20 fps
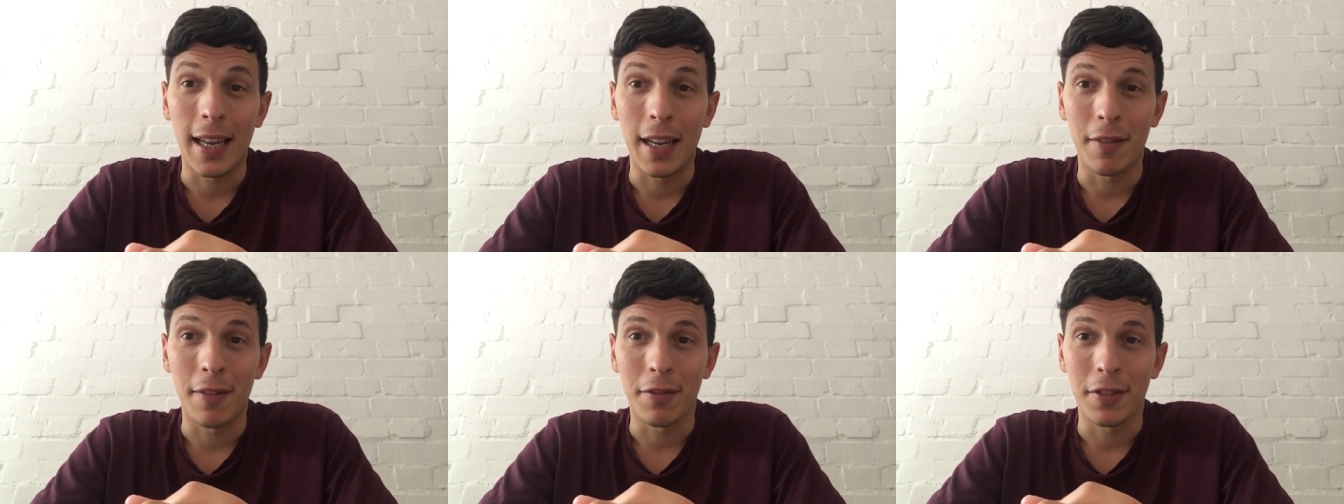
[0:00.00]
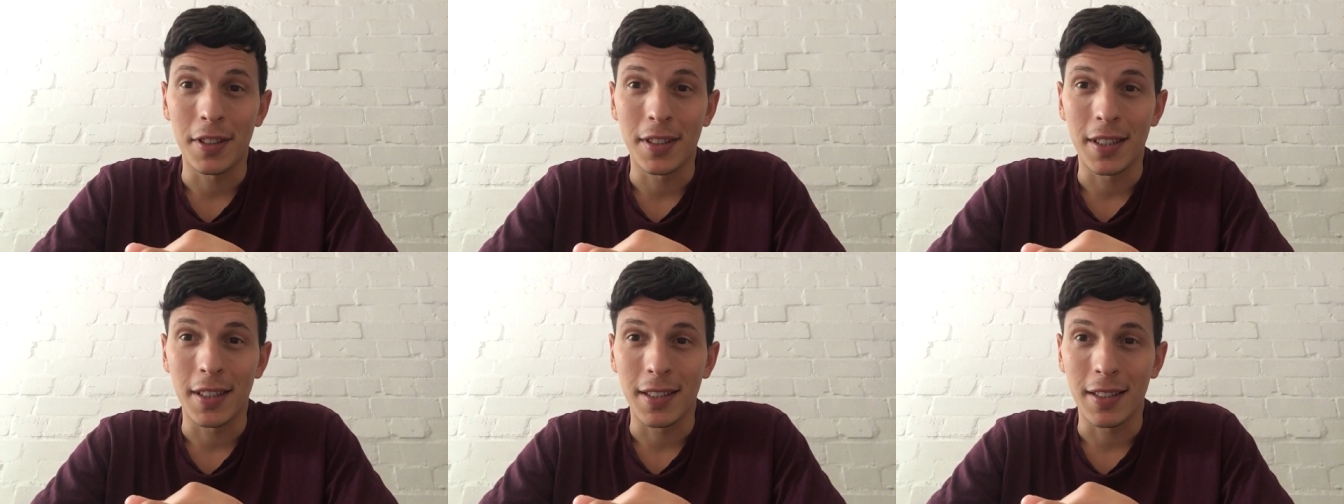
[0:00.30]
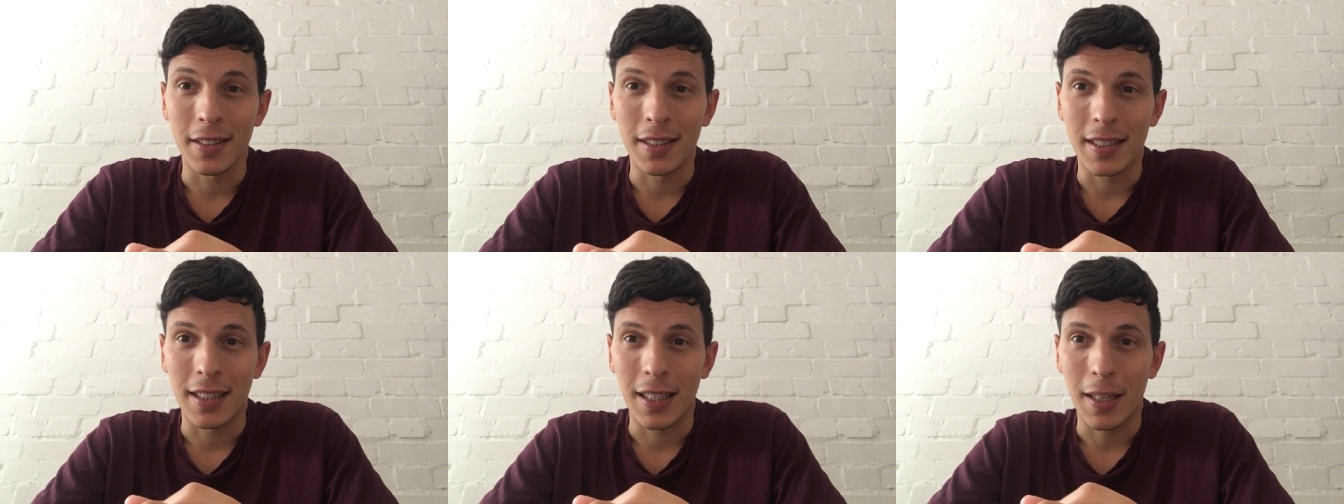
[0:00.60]
every
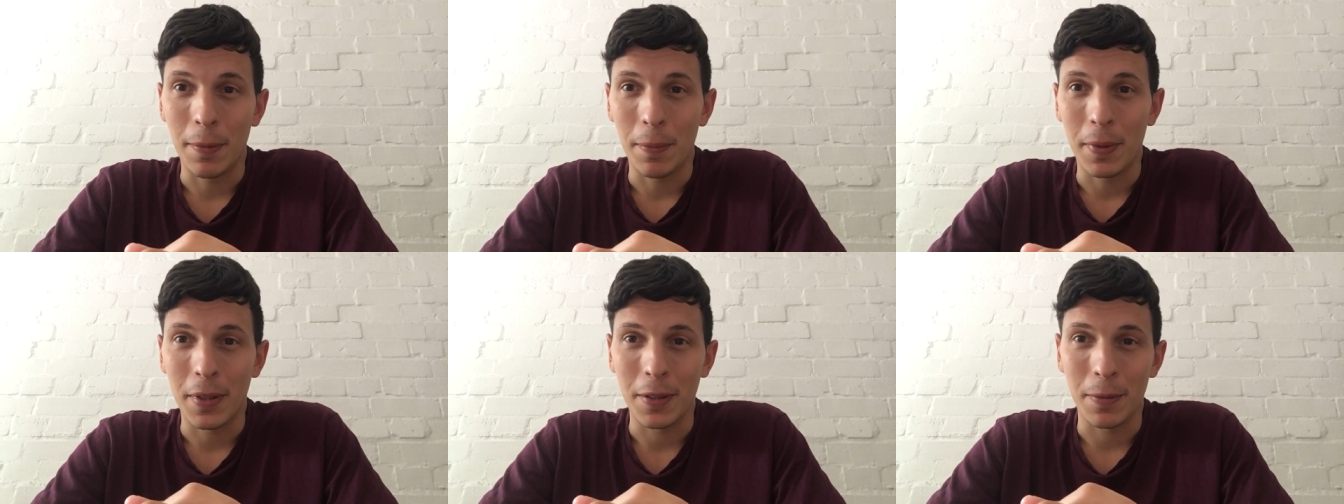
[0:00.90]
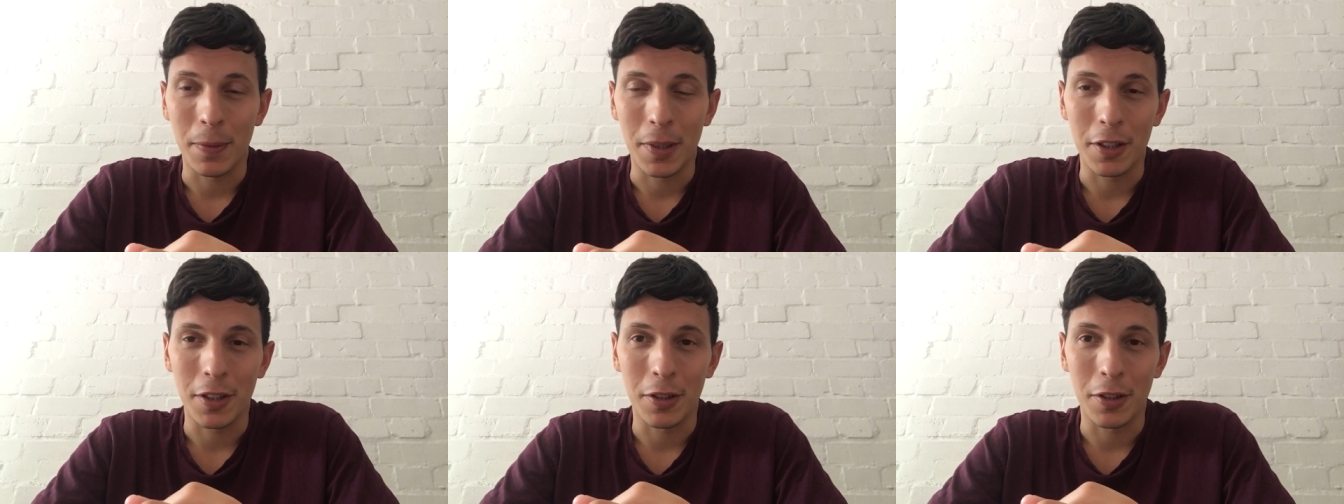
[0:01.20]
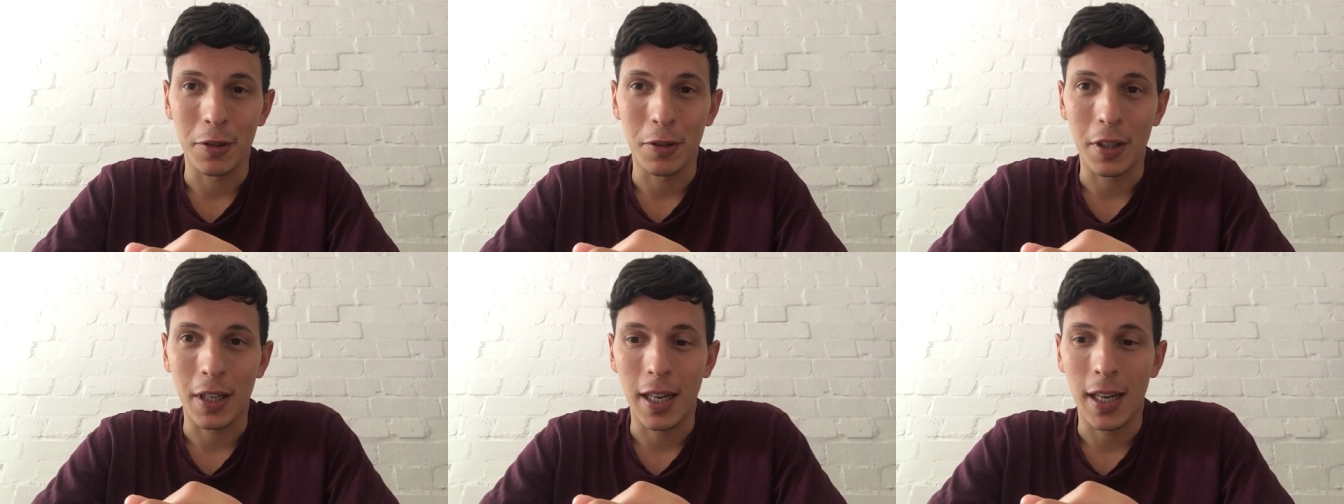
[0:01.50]
single step as much
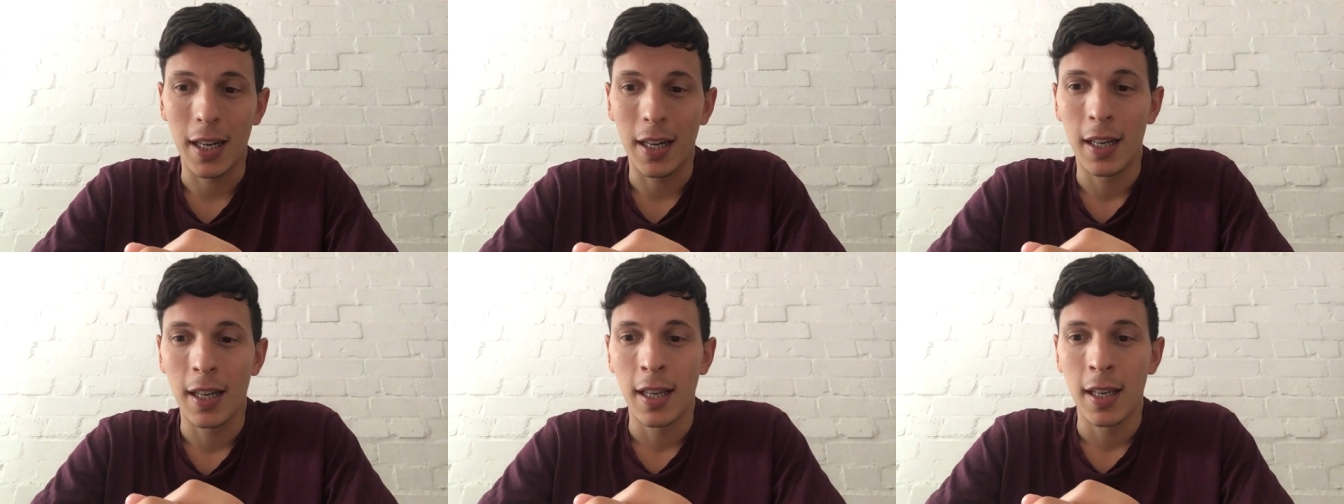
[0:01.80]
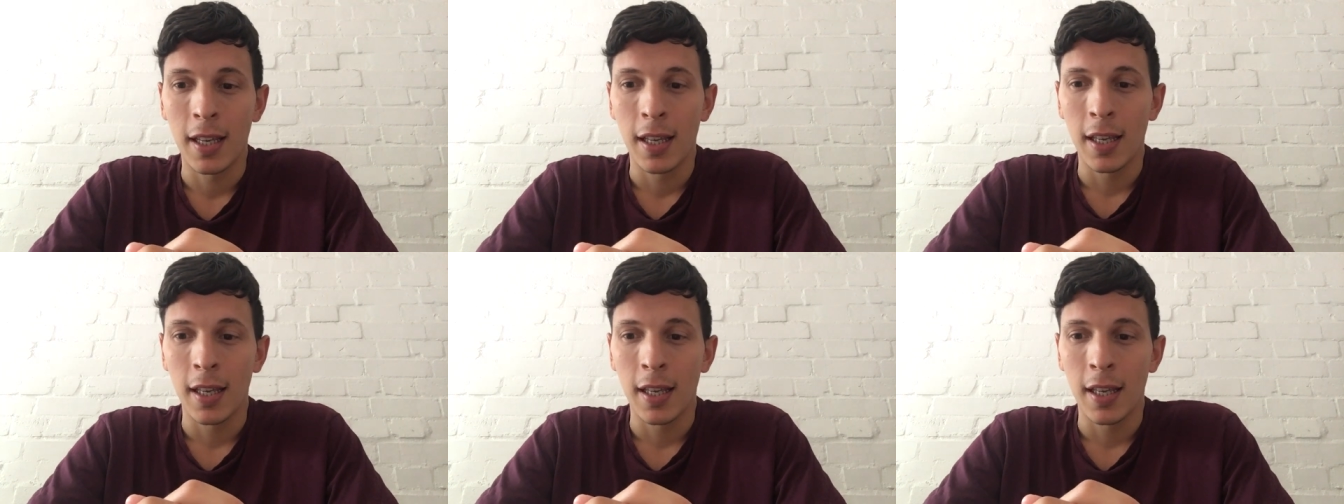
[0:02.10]
as you can.